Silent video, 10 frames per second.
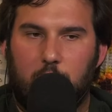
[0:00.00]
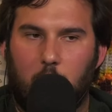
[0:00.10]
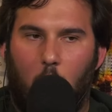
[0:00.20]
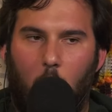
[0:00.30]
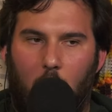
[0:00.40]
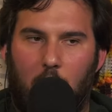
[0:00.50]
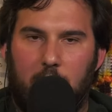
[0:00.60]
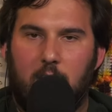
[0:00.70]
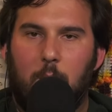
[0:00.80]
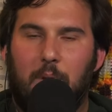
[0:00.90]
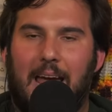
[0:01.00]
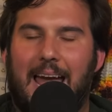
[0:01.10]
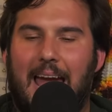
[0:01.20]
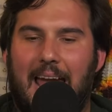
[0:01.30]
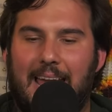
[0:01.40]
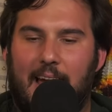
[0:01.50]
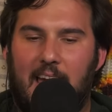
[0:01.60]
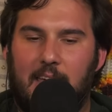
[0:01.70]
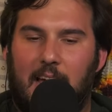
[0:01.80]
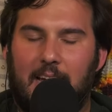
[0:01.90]
So hard. But
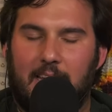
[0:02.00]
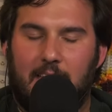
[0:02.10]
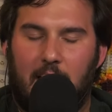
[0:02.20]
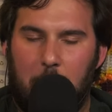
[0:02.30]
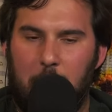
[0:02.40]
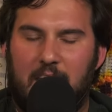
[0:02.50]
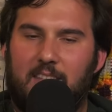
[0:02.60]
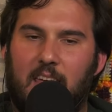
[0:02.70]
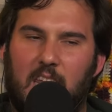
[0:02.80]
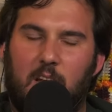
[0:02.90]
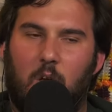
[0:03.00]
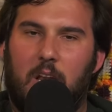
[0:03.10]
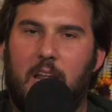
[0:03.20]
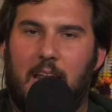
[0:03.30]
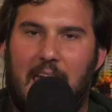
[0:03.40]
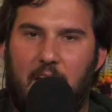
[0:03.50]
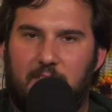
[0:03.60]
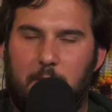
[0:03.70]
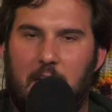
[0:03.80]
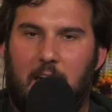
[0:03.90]
I meditated on it, and I have
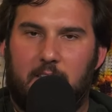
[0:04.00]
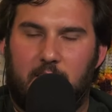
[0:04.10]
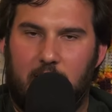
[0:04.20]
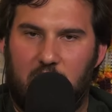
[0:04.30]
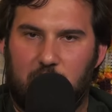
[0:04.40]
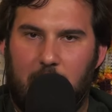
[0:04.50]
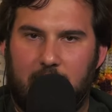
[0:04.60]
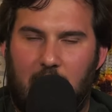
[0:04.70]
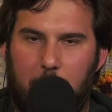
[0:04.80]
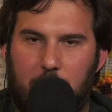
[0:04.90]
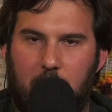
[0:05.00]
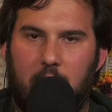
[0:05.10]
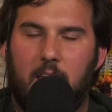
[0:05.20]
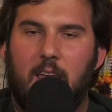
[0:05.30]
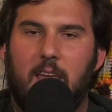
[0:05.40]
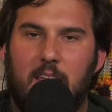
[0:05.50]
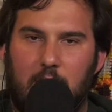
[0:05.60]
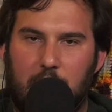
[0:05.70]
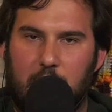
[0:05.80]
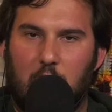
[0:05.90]
to be honest, and here's my top 3.
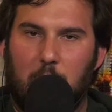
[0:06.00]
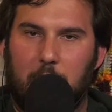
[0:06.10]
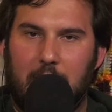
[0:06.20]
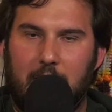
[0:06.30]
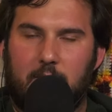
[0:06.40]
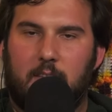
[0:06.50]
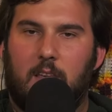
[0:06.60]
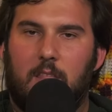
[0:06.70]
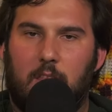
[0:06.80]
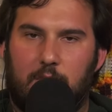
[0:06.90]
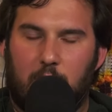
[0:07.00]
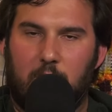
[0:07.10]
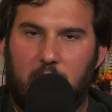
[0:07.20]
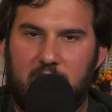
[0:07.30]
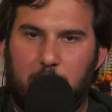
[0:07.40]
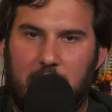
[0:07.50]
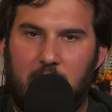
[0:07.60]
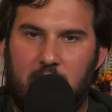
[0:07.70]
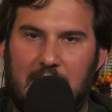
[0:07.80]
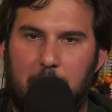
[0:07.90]
In third place, the third greatest
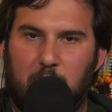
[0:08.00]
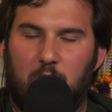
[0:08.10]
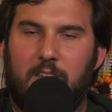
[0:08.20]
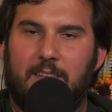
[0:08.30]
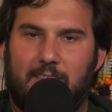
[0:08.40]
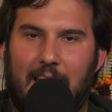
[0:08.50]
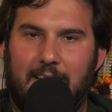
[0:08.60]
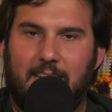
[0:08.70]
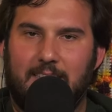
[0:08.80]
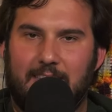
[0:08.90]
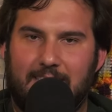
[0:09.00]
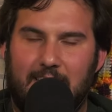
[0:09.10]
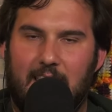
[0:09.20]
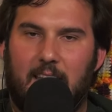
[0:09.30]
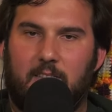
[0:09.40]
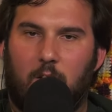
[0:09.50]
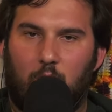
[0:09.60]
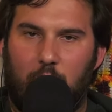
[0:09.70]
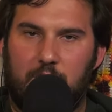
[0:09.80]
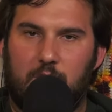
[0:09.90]
Planet of the Apes movie is 1968's
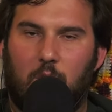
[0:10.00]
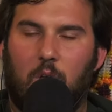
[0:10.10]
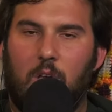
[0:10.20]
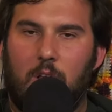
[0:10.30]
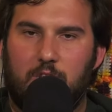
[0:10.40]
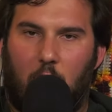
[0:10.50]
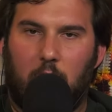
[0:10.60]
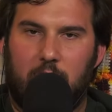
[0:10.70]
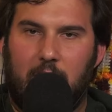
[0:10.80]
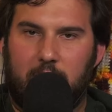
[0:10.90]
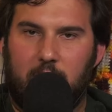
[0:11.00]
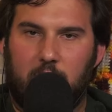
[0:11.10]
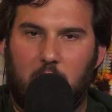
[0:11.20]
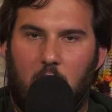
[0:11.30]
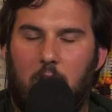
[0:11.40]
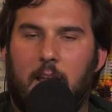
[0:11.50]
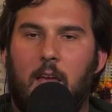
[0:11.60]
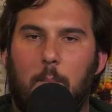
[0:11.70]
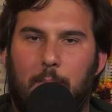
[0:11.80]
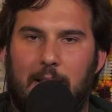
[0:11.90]
original Charlton Heston starring
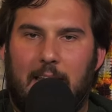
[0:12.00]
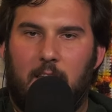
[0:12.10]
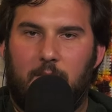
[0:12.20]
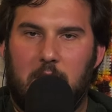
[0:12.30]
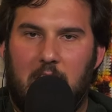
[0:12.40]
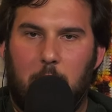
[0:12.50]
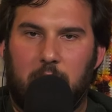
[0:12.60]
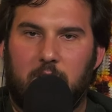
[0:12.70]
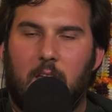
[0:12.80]
Planet of the Apes.